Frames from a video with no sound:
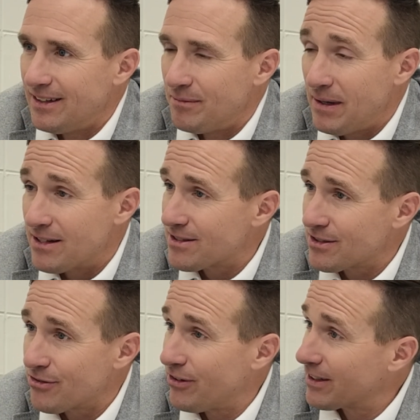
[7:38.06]
man, he's such
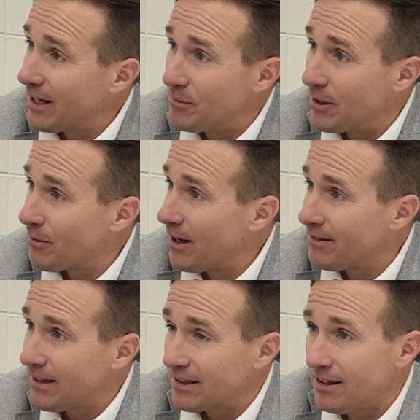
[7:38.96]
a fun guy to be around.
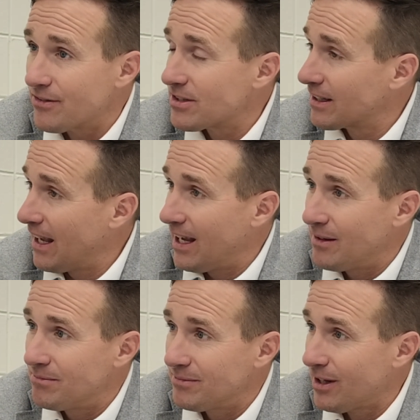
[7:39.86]
Like, loves the
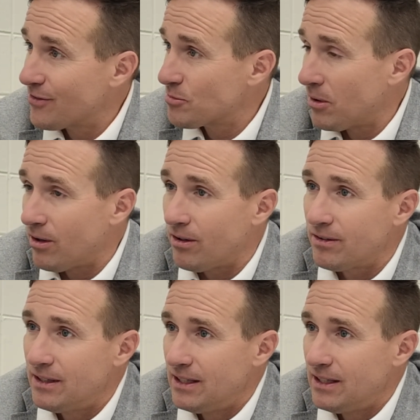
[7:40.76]
game, loves ball.